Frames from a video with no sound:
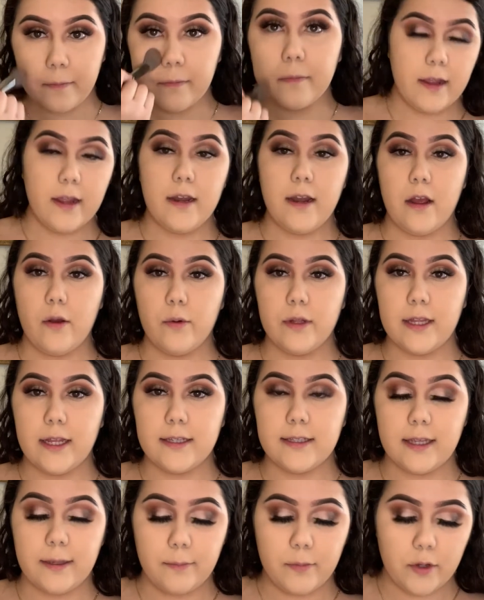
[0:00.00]
And now with that
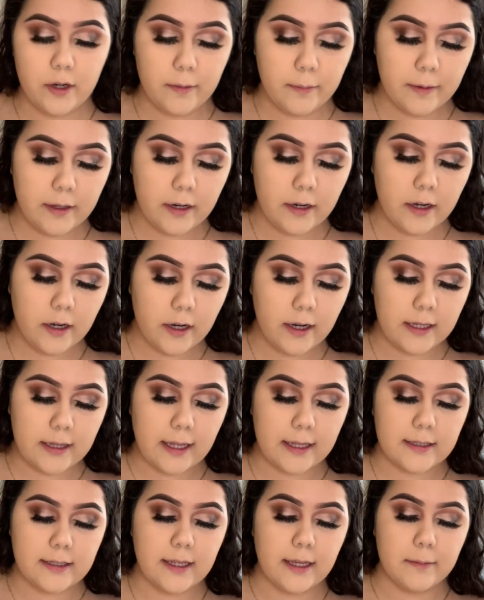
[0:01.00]
same beauty blender and
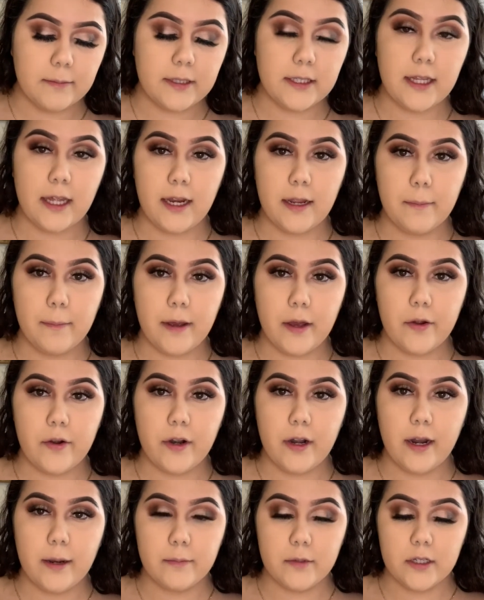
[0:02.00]
that same setting powder,
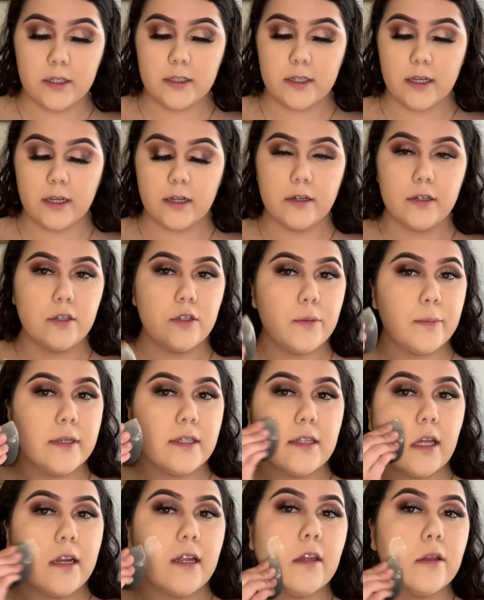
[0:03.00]
I'm just going to be
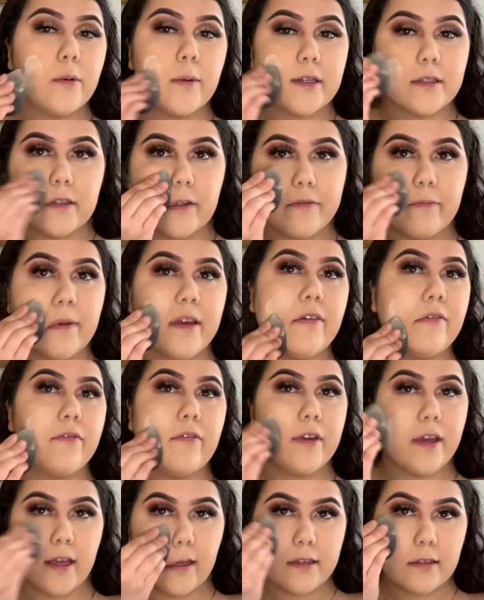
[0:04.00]
setting the rest of my
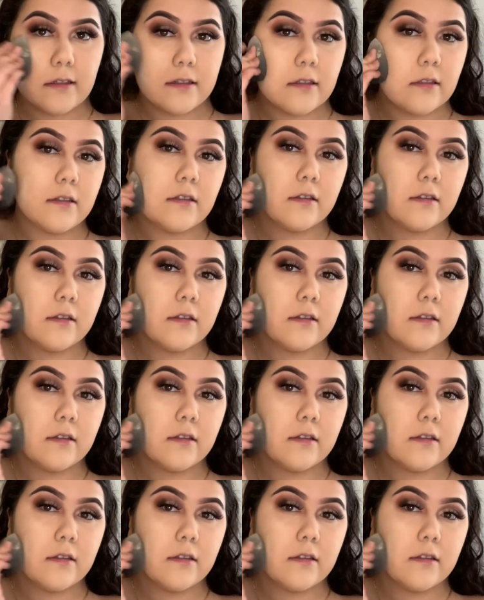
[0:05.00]
face.